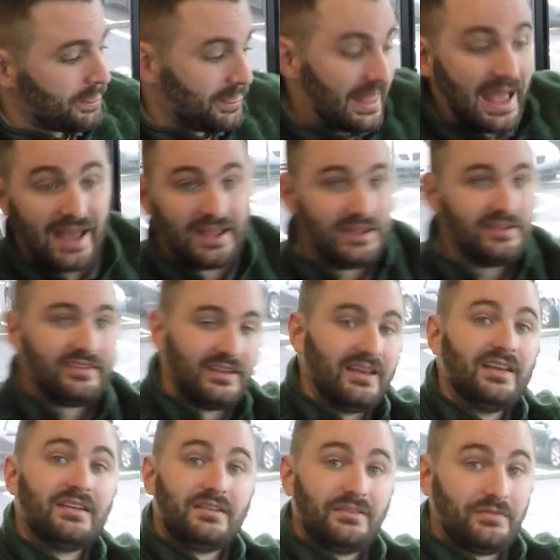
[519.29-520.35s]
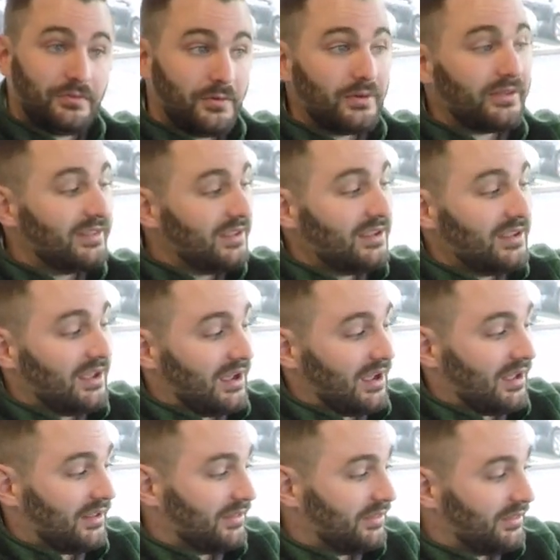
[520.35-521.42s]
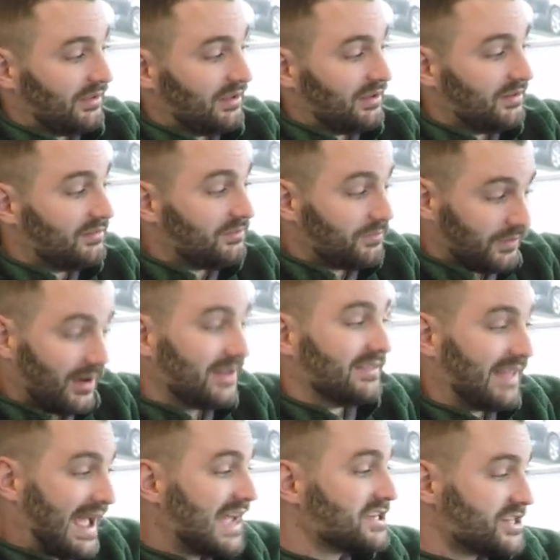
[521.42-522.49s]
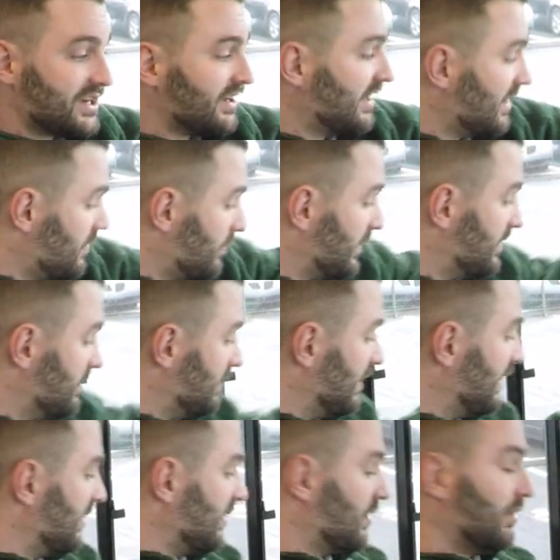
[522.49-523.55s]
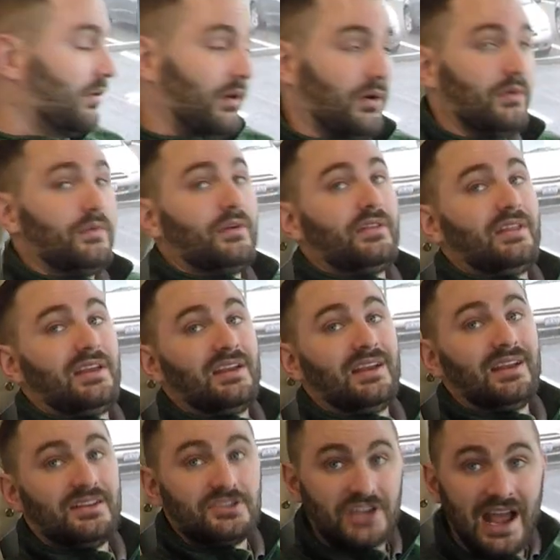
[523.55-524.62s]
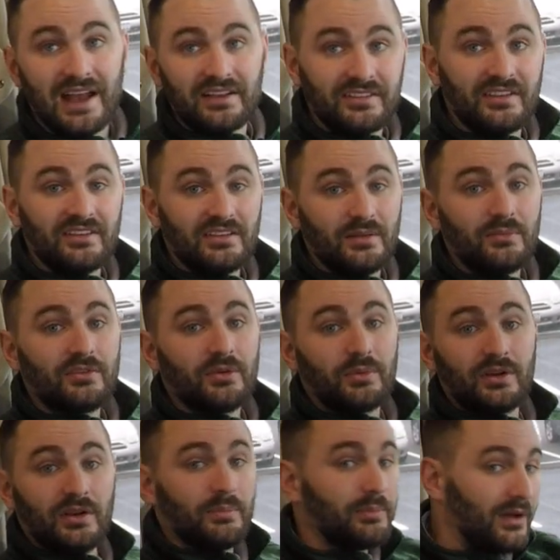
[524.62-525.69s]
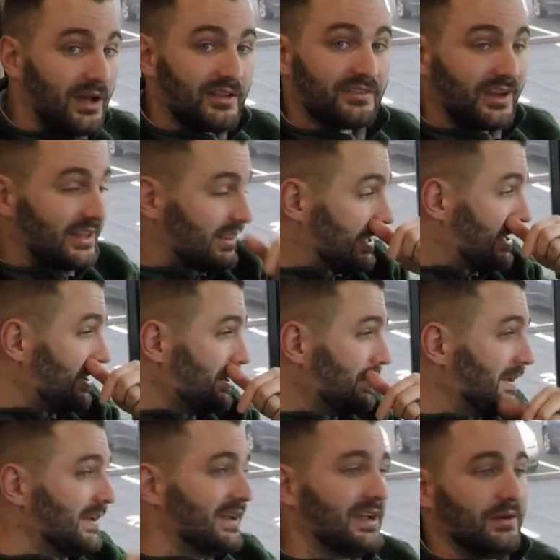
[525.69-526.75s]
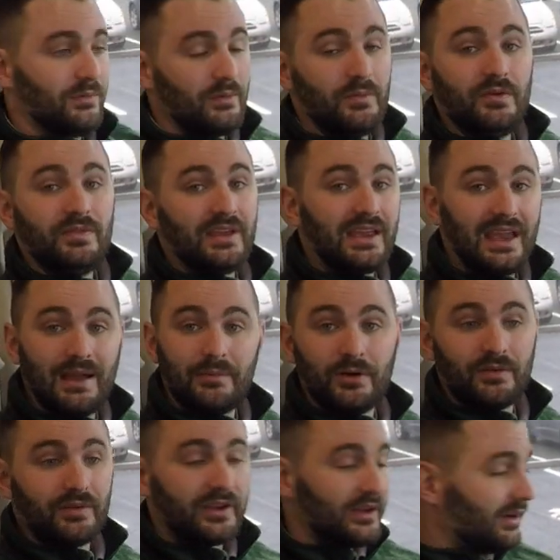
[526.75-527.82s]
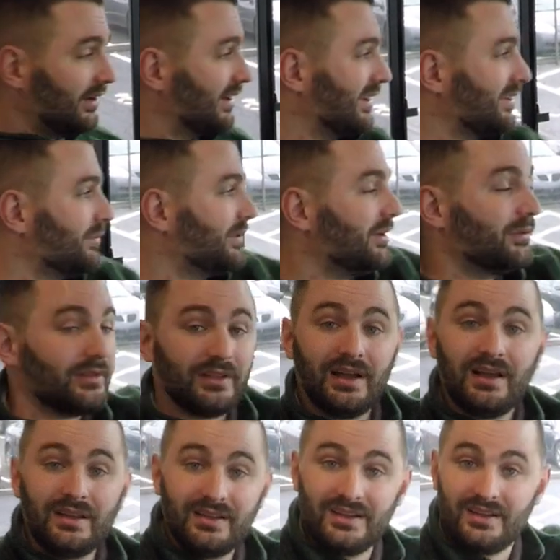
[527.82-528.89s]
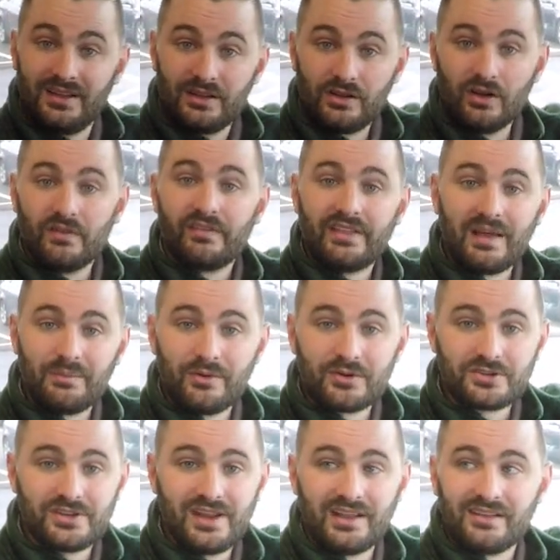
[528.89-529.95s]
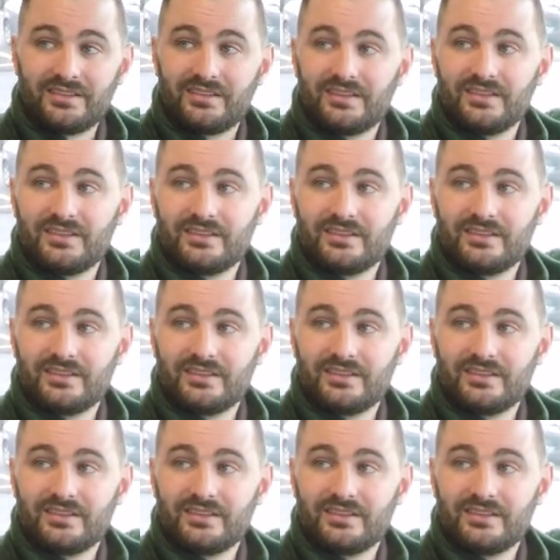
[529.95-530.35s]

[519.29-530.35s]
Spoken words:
That is it for the front dash area. We do need to go over the jack system, so we're going to pause right there, and we'll move the camera over here, and we will go over that portion next.